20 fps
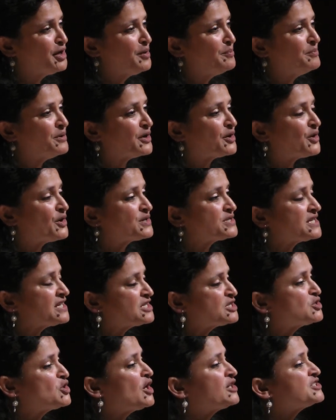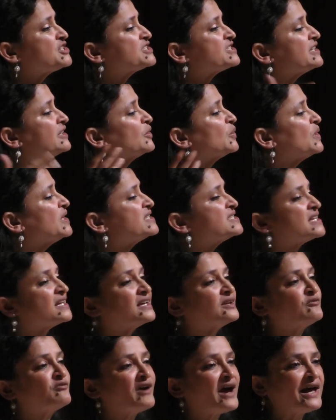because it's not just increasing
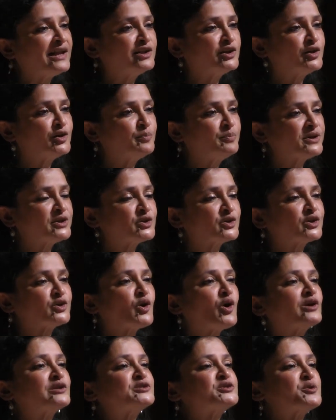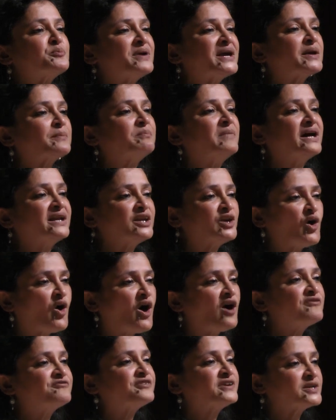in value, but you can also make money
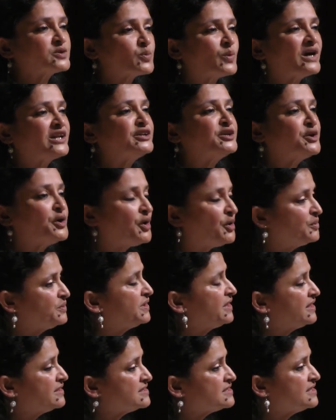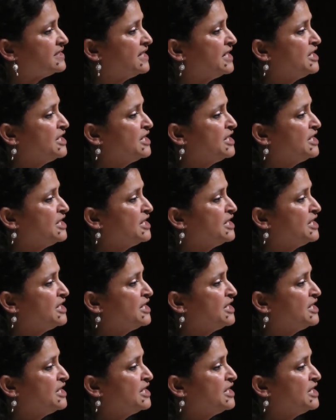off it while you own it.